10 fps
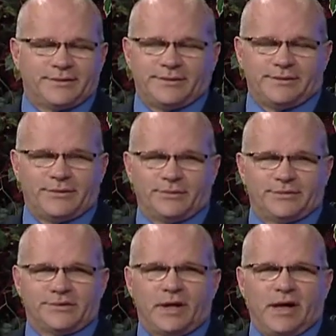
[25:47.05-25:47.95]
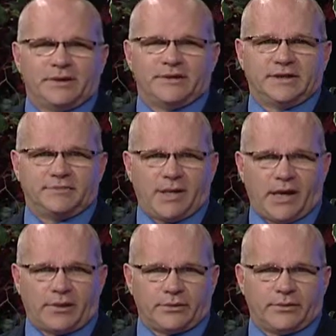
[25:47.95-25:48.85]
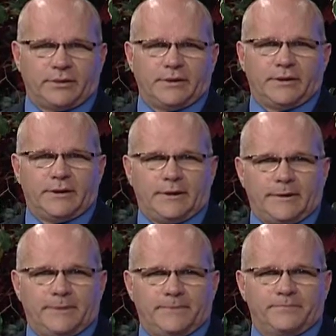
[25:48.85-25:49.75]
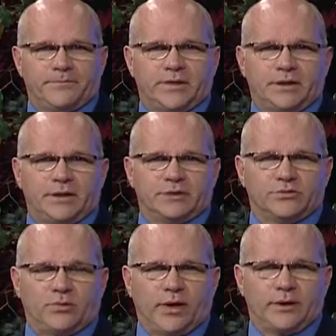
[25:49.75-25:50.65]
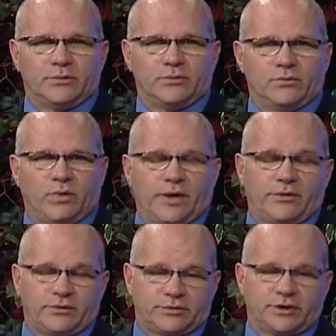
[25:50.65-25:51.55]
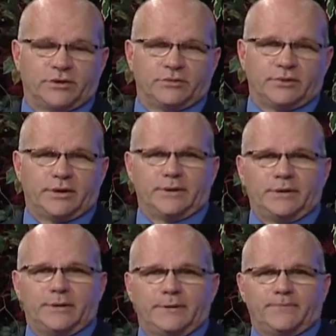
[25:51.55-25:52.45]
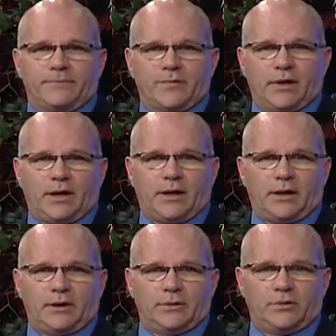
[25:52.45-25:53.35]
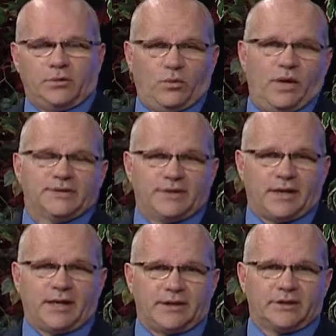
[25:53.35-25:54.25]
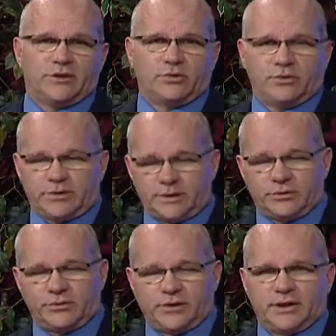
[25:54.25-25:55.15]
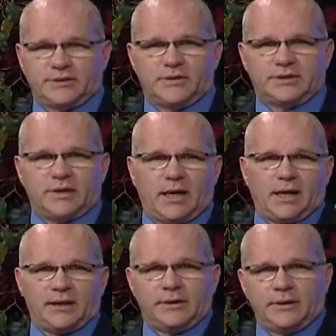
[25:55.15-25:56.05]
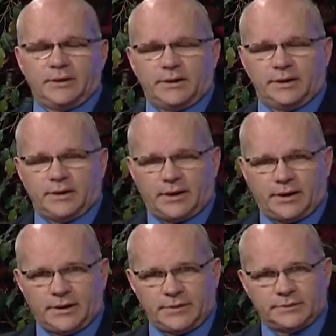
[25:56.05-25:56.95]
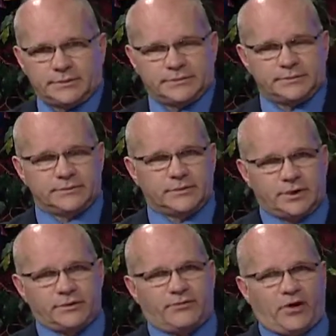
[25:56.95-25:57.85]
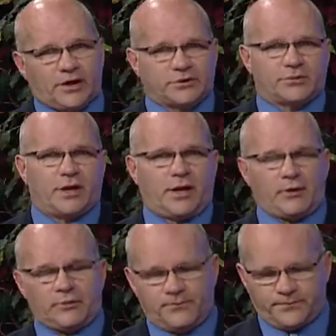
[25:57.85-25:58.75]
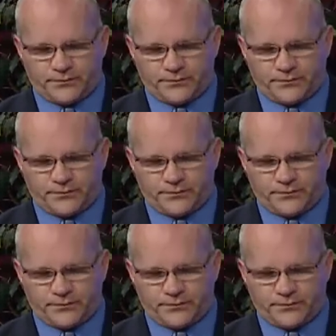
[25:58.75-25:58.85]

There was none, didn't matter. The kids went, one of their children, who wasn't at issue in the two kids that died in the foster care,